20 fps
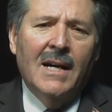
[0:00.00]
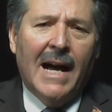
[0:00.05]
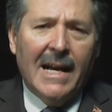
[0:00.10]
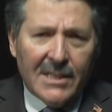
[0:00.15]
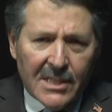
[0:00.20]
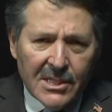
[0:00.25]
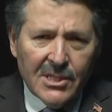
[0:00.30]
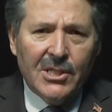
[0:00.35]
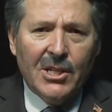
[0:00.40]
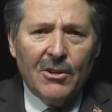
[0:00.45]
I
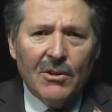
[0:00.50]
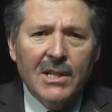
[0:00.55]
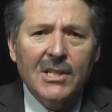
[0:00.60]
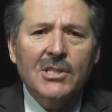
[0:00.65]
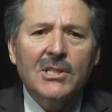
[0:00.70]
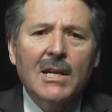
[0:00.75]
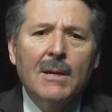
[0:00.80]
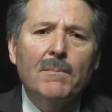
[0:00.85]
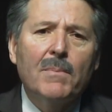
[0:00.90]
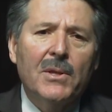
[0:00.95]
sincerely
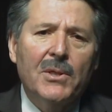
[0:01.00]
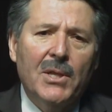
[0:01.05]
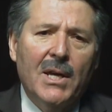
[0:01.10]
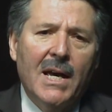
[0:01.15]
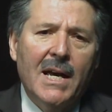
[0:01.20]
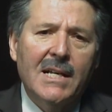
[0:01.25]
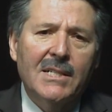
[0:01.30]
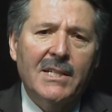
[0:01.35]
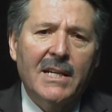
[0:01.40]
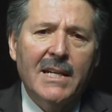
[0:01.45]

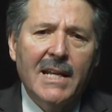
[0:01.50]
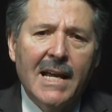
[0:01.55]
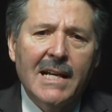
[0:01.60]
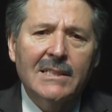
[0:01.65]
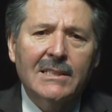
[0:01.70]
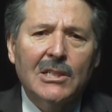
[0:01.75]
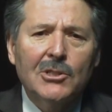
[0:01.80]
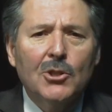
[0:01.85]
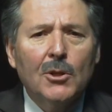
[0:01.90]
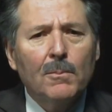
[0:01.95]
sympathize and
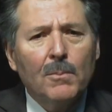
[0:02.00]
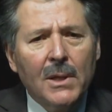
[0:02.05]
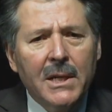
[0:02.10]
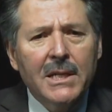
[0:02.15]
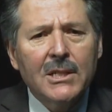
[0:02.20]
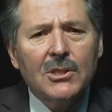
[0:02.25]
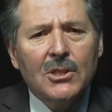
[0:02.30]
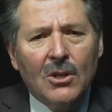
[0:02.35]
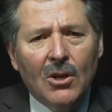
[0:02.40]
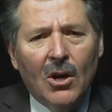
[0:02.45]
ask that you
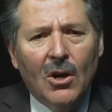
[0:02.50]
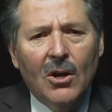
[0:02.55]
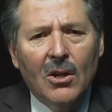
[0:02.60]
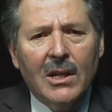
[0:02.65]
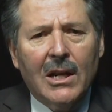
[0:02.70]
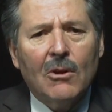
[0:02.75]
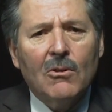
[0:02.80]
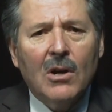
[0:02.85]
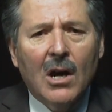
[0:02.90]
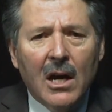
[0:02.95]
please
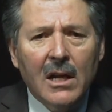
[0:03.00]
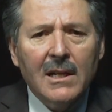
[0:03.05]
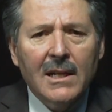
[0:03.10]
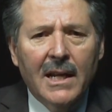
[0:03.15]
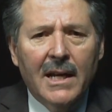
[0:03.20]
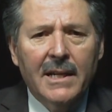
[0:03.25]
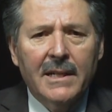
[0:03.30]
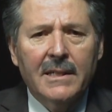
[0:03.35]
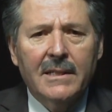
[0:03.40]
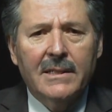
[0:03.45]
call our
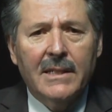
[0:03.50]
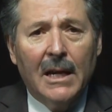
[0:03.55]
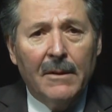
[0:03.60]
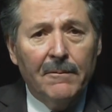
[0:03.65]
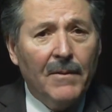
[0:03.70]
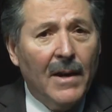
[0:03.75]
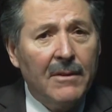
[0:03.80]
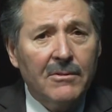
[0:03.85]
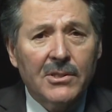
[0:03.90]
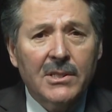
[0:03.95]
hotline
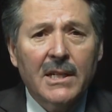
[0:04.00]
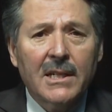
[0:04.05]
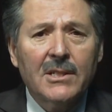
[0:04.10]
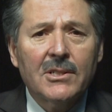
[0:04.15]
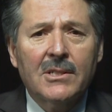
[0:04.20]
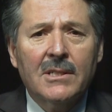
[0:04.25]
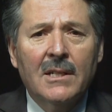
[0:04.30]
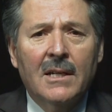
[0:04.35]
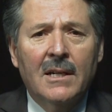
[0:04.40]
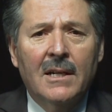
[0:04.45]

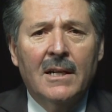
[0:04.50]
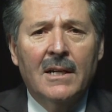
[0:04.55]
956